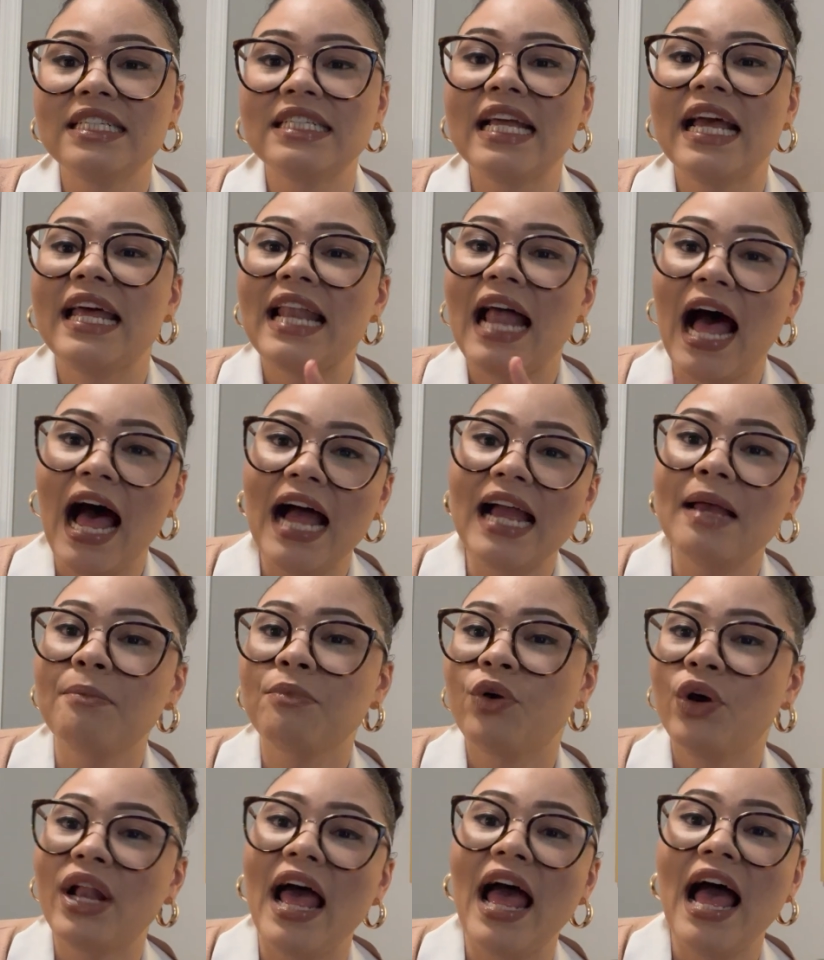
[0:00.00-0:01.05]
And I am
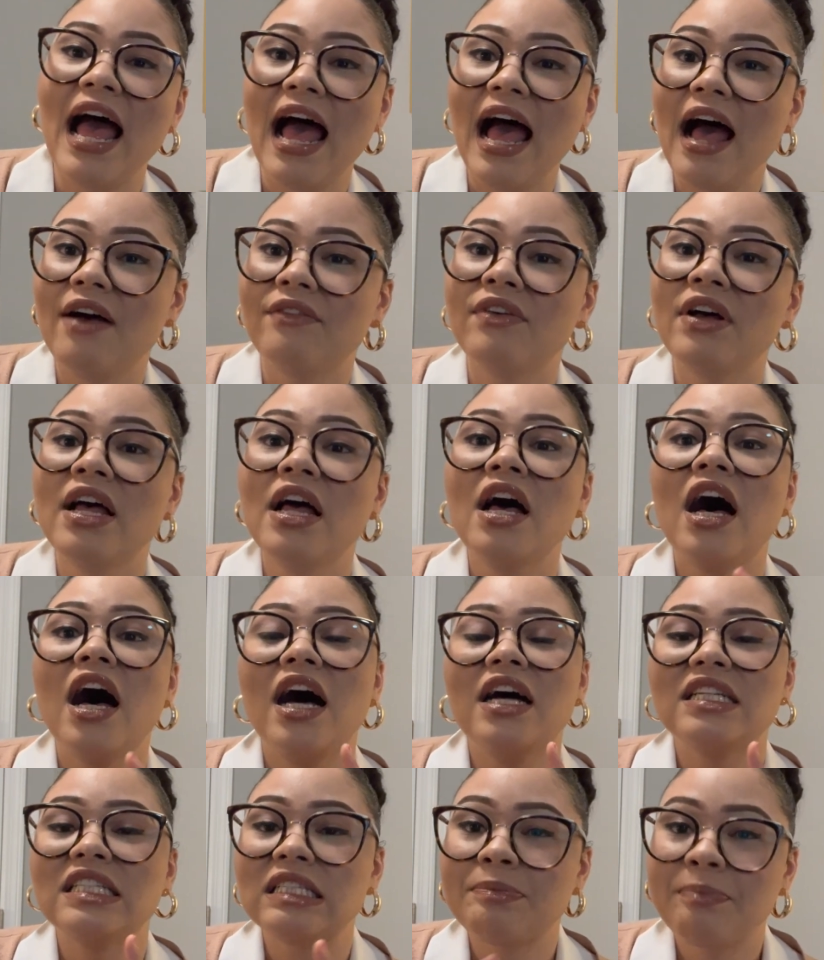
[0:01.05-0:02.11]
going to have a
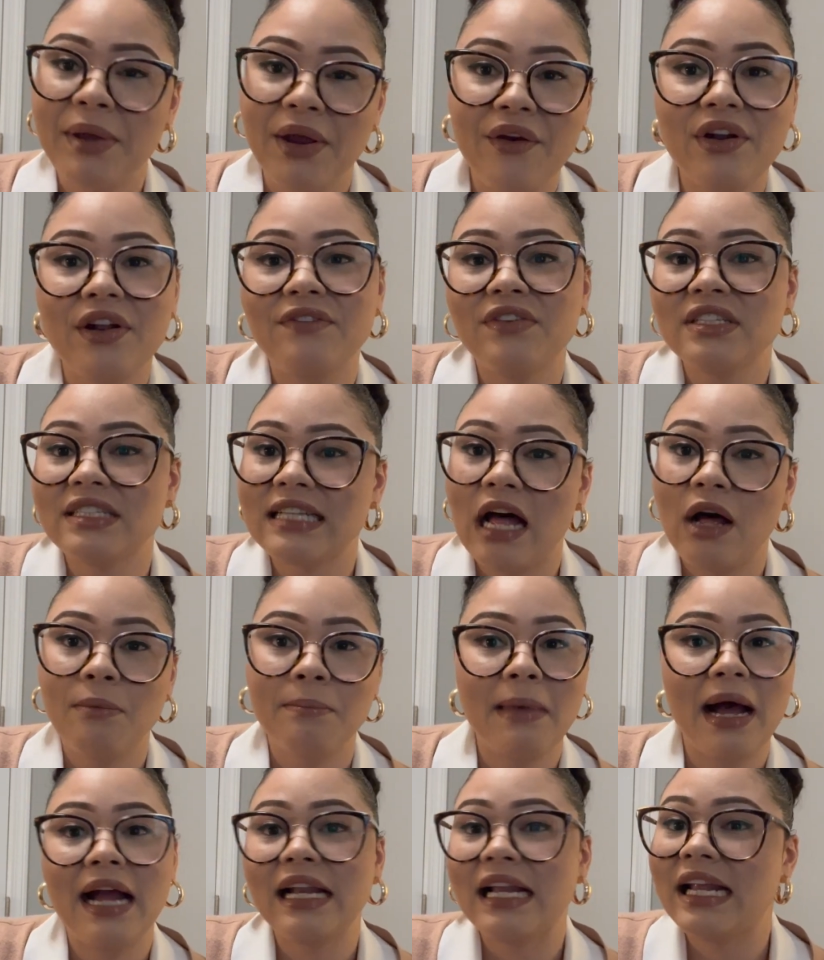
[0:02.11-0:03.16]
spirit of a sound
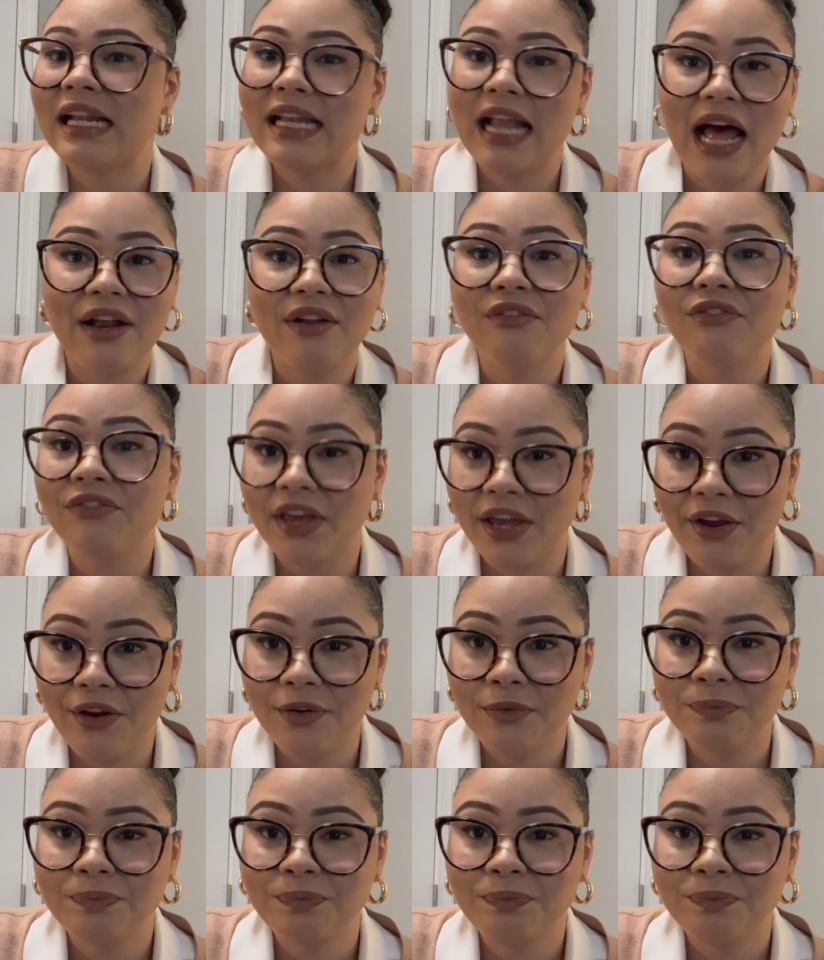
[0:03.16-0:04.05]
mind and not a fear."